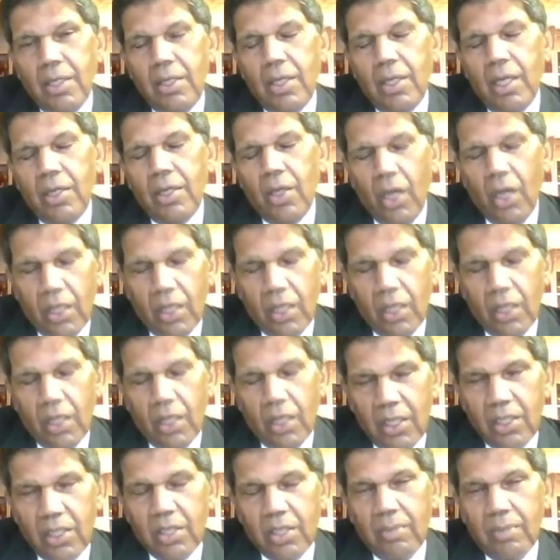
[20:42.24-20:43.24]

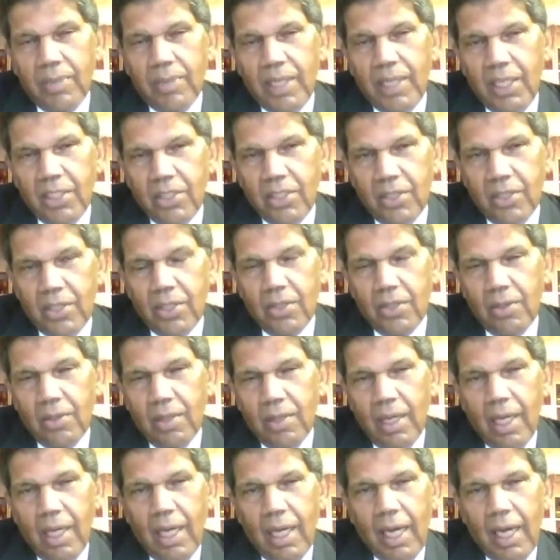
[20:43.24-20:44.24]
non-discrimination, so
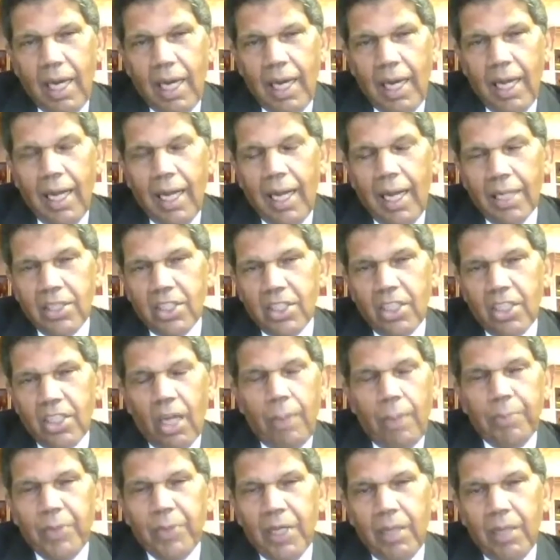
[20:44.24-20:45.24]
I'll
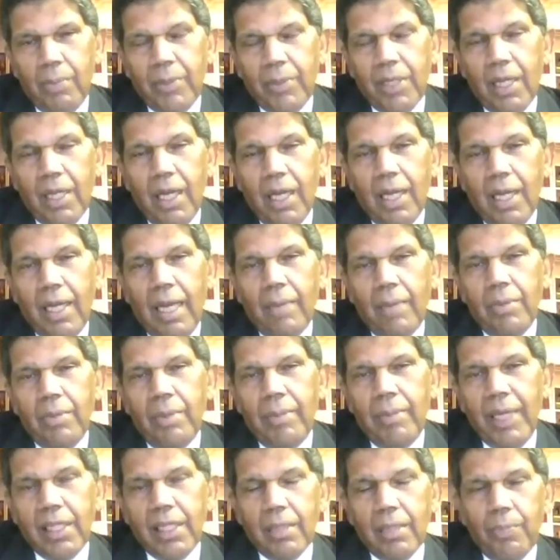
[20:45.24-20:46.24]
stop there, but let
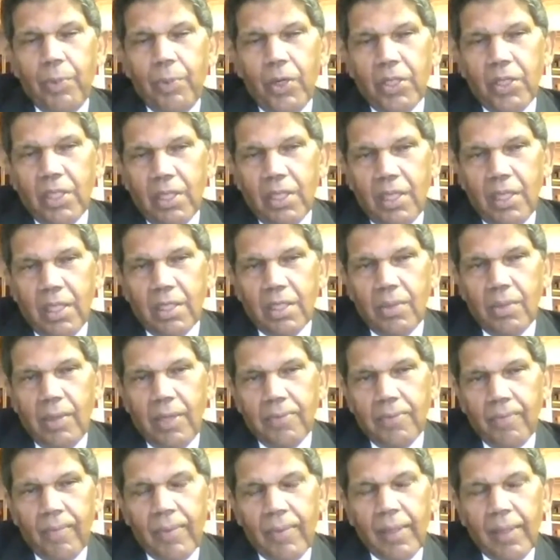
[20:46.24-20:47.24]
me make the point in this
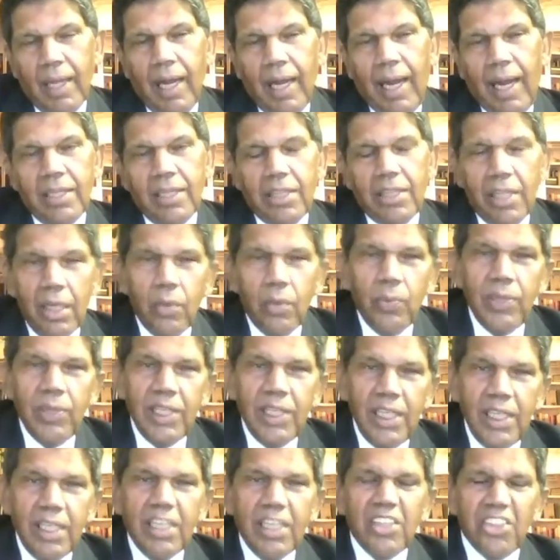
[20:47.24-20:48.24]
way. I think
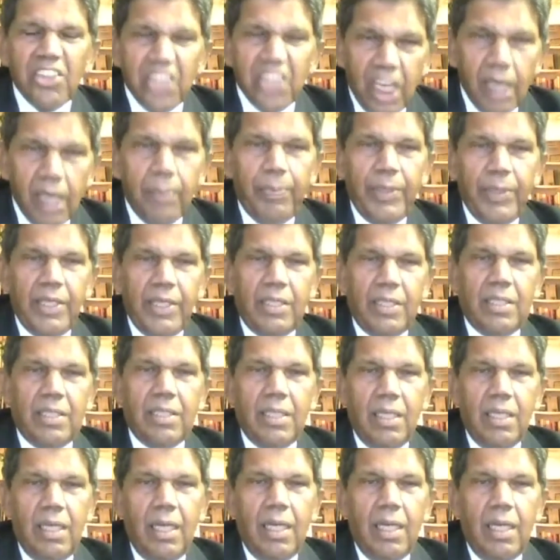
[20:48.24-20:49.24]
we need a think
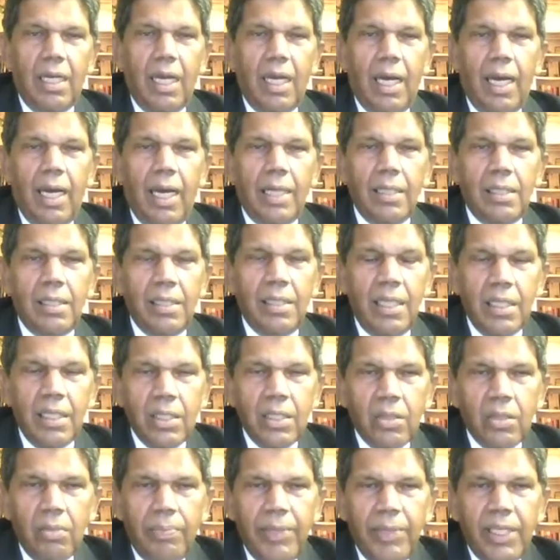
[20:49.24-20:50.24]
piece. And
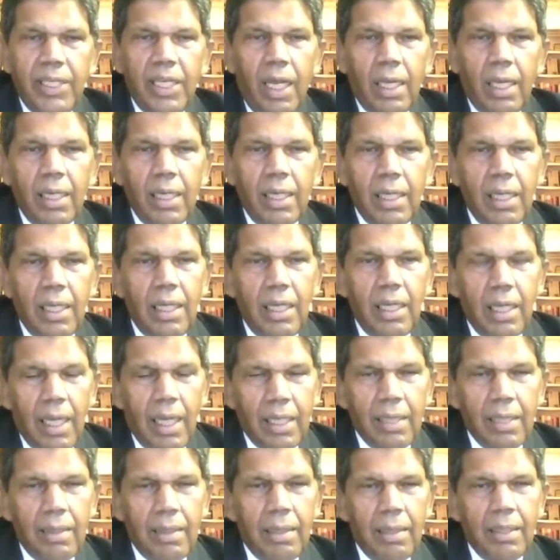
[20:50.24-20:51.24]
this could be done
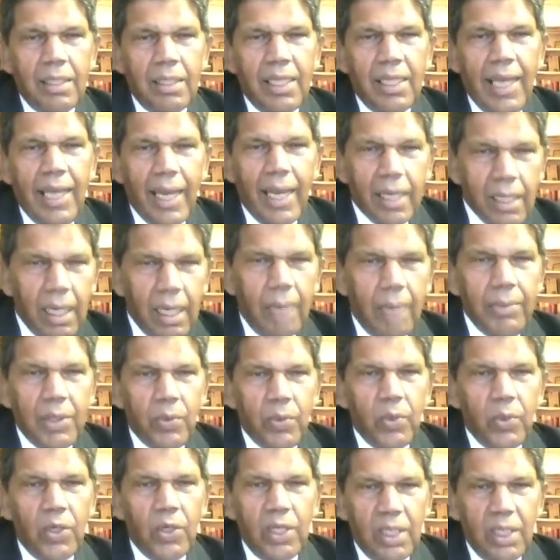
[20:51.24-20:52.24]
in the
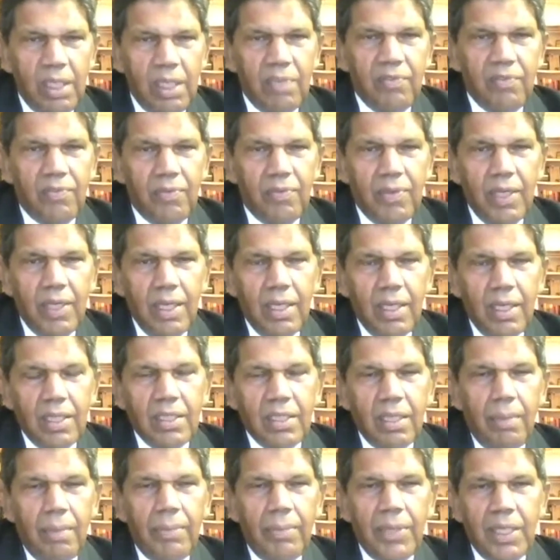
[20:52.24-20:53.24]
academic world even.
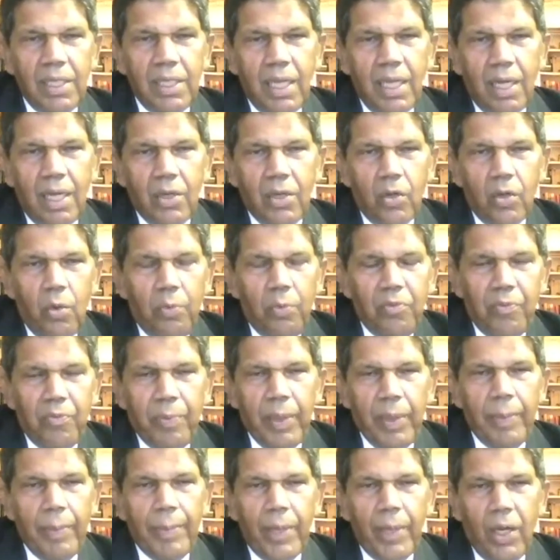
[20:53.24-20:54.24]
Somebody, a group of
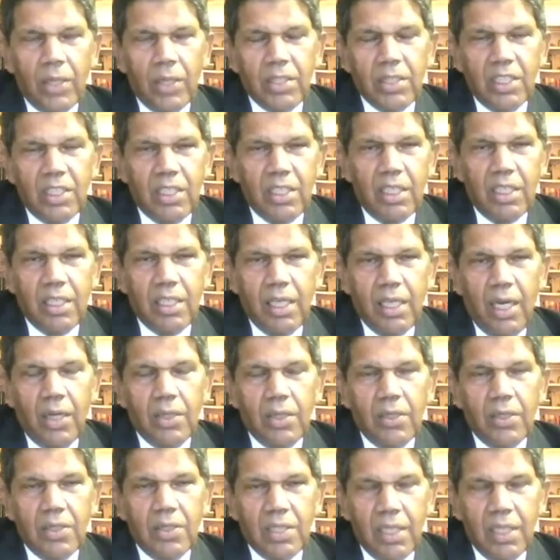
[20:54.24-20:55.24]
people ought to sit
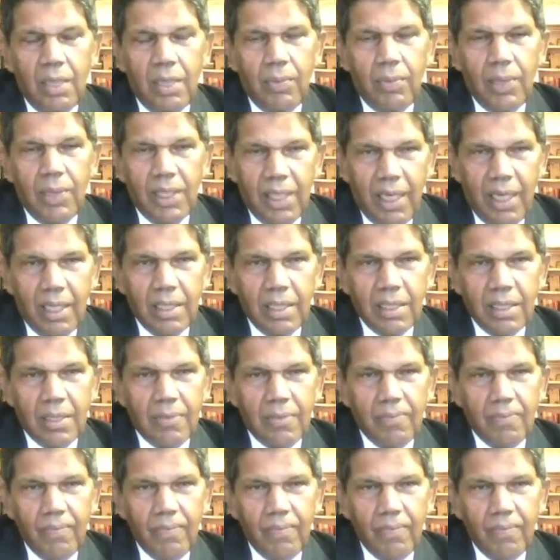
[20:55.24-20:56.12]
down and say, well, yes,